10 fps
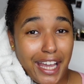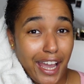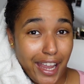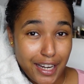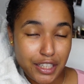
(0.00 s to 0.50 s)

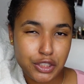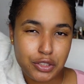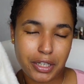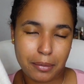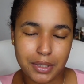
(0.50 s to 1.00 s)
care and
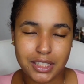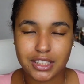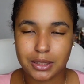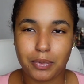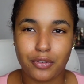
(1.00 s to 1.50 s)
treatment
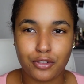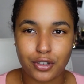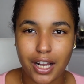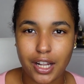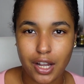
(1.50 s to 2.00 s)
just
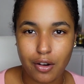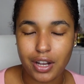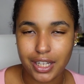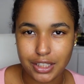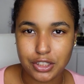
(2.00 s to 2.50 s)
before I
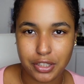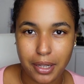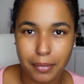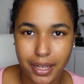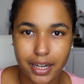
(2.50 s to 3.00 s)
go and
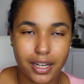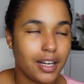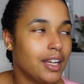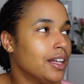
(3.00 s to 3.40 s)
straighten my hair.